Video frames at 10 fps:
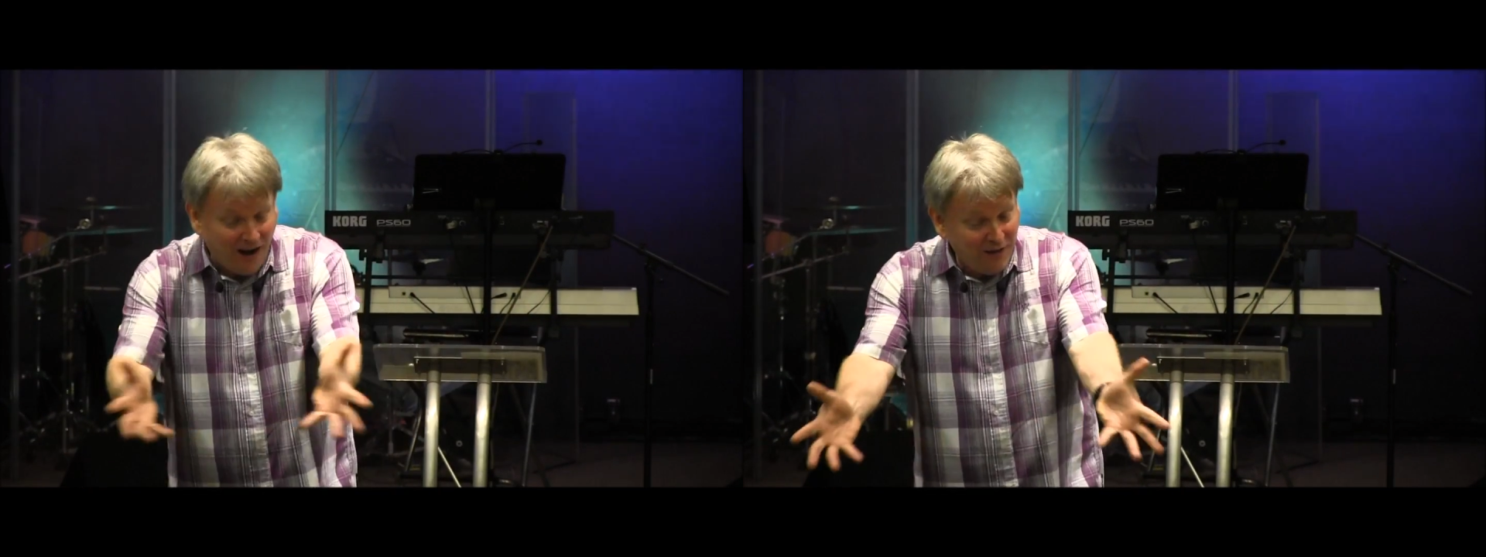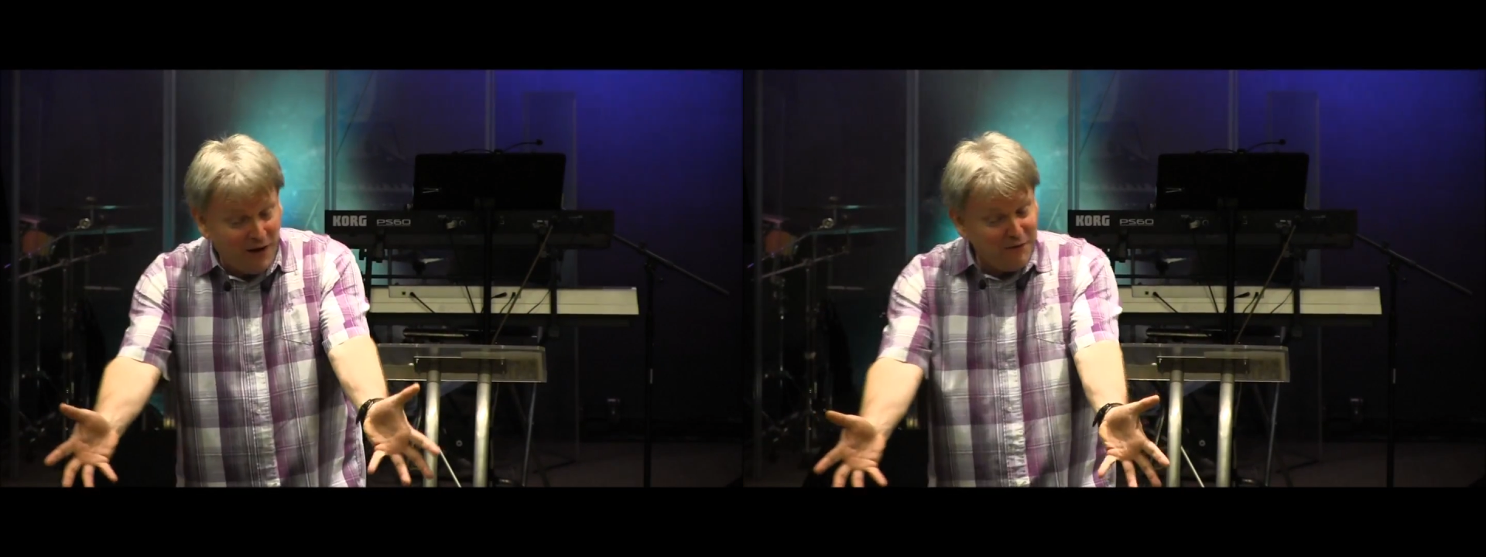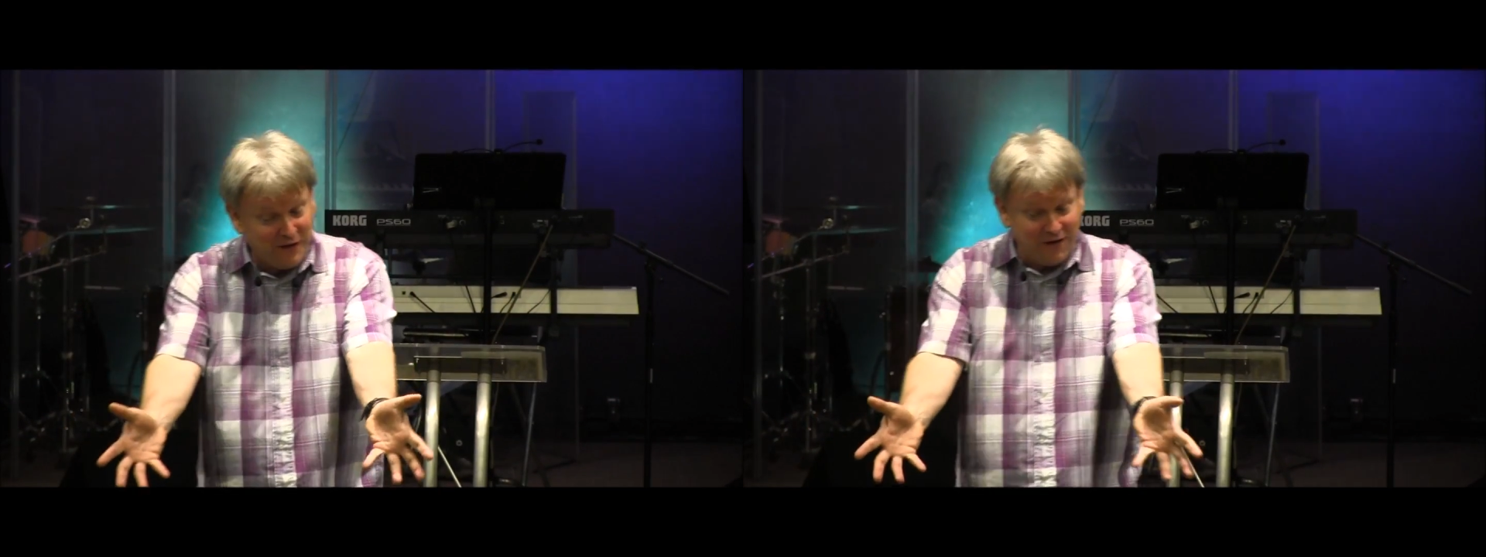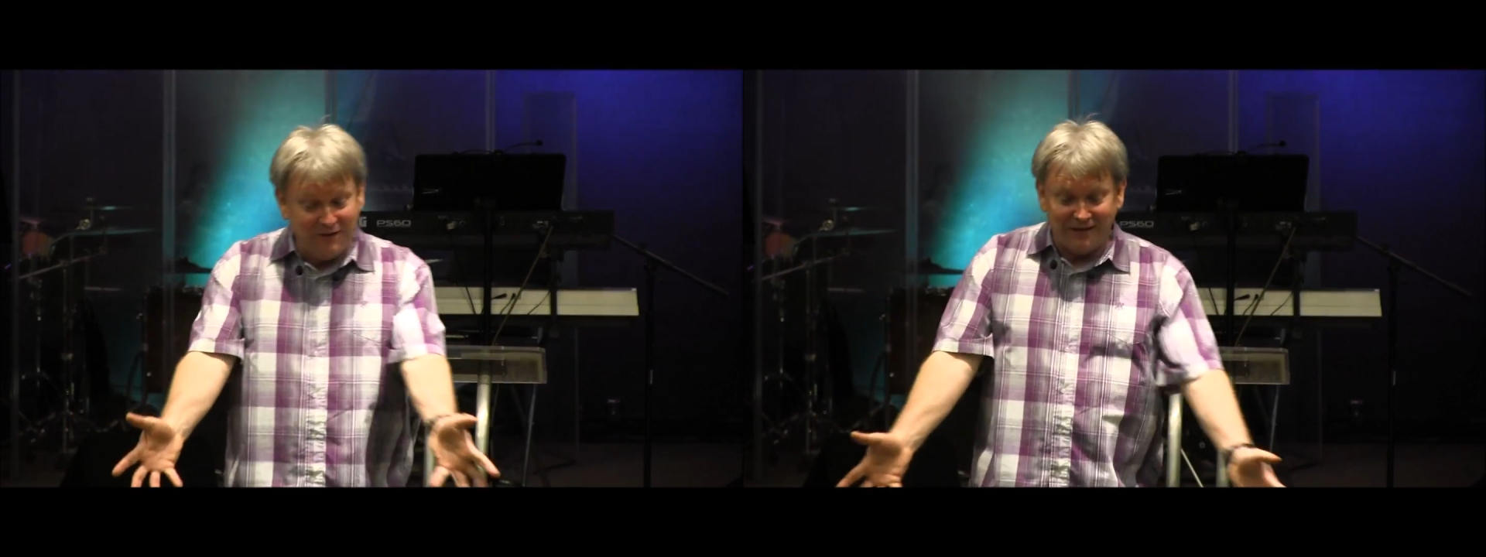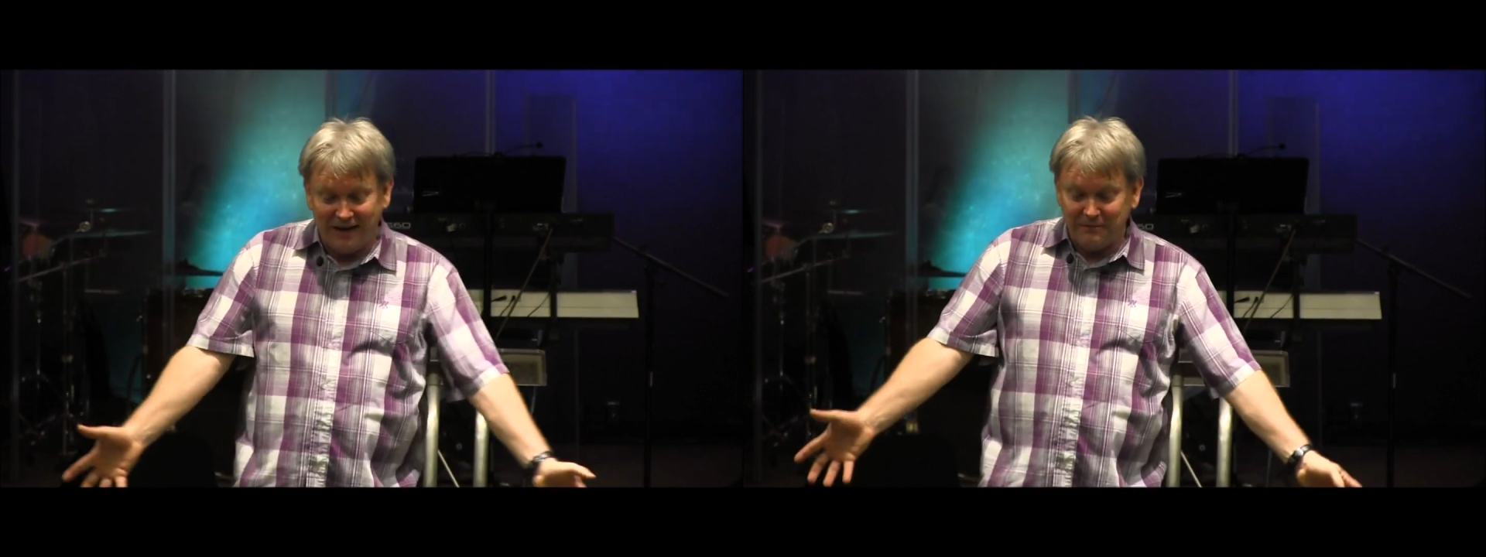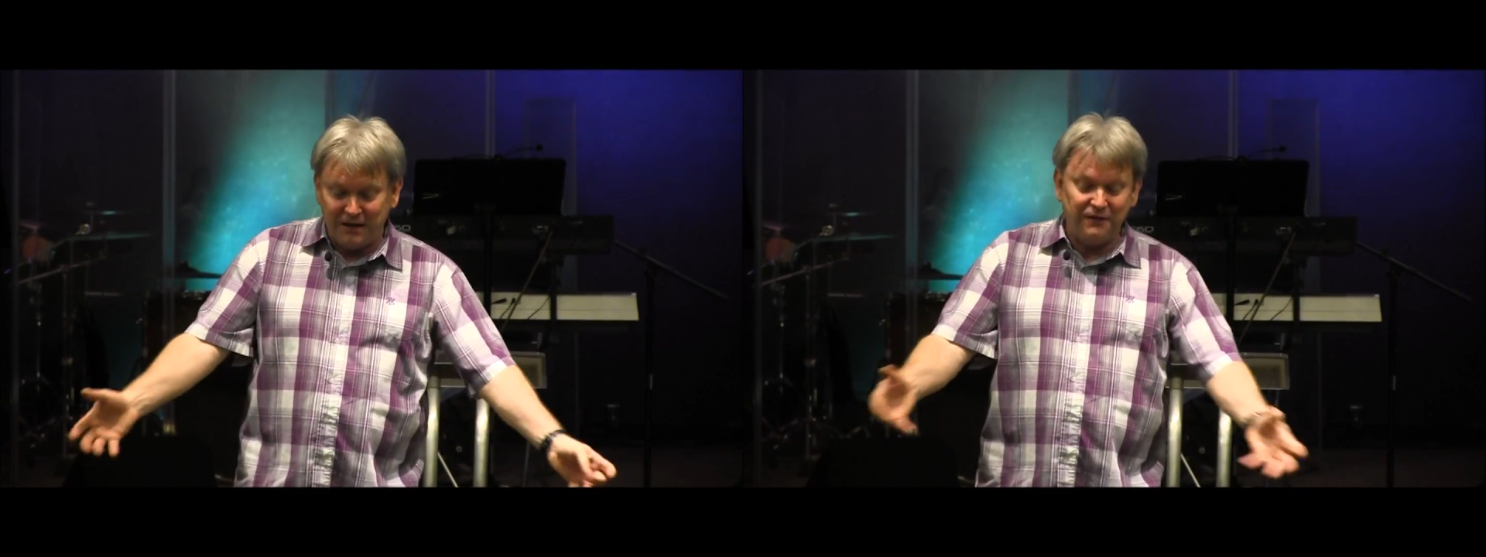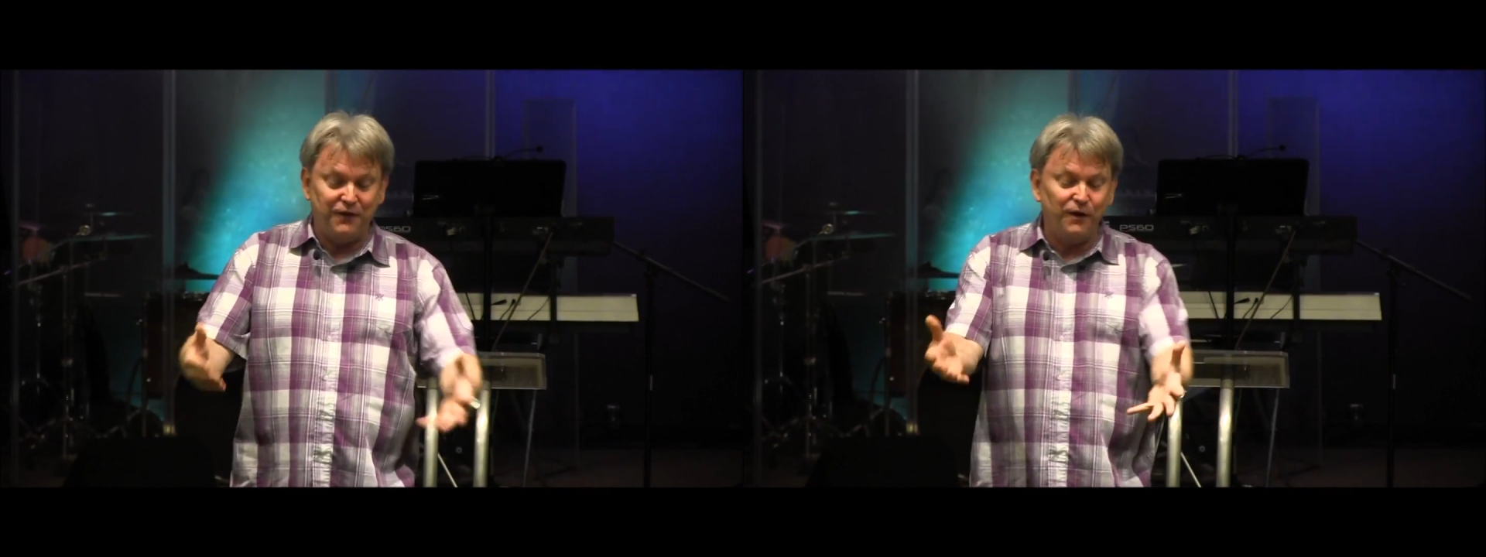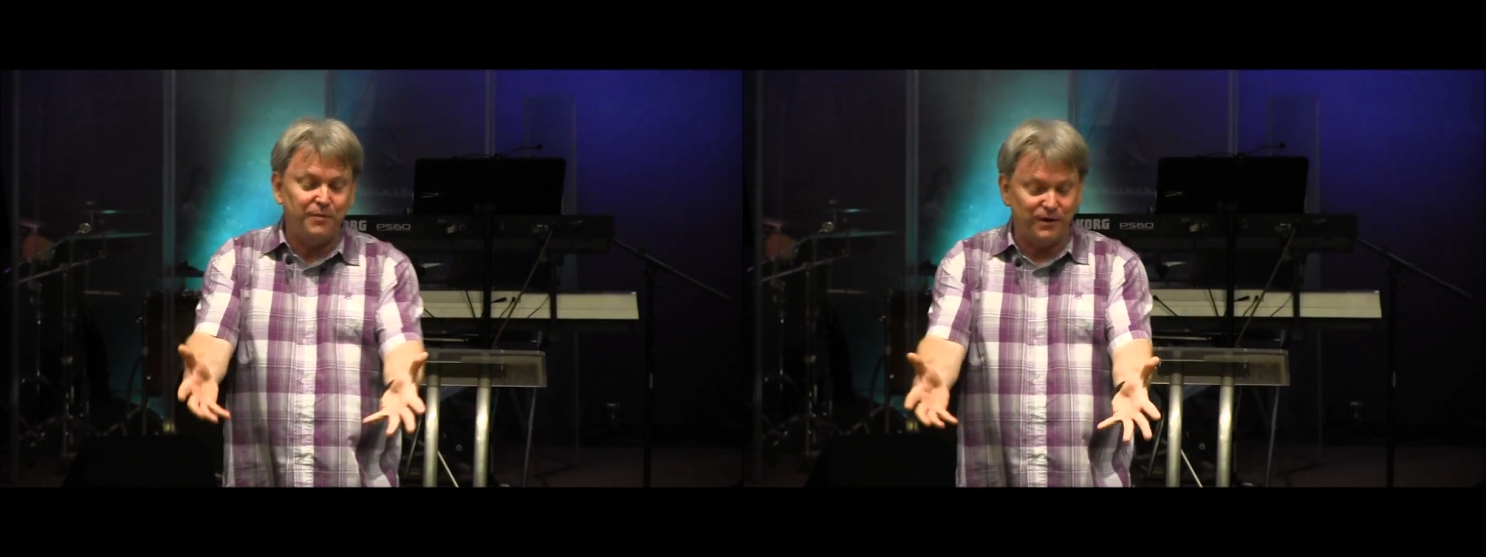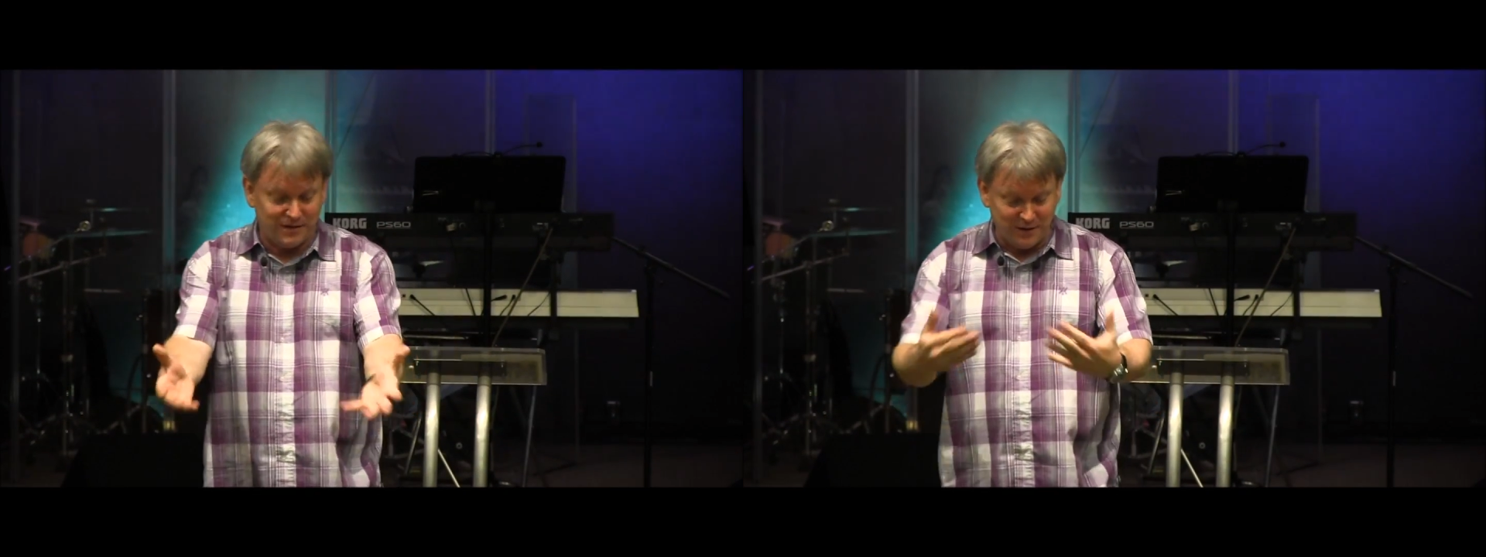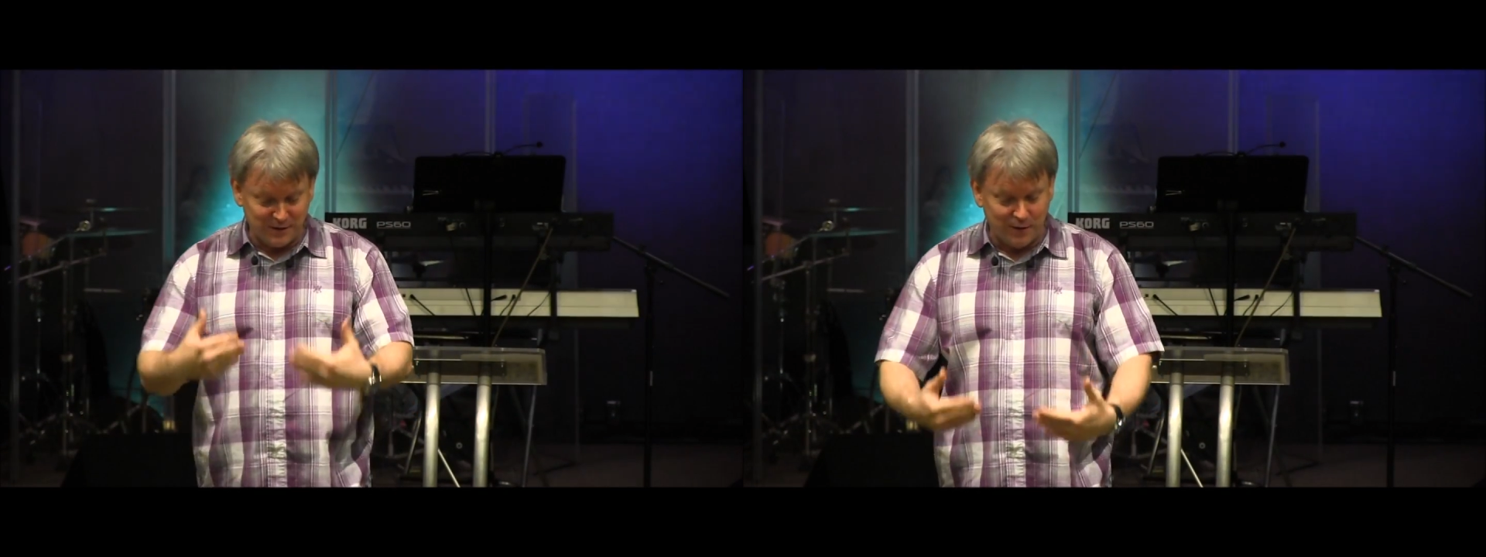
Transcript: I love you, right? But if you're a person who's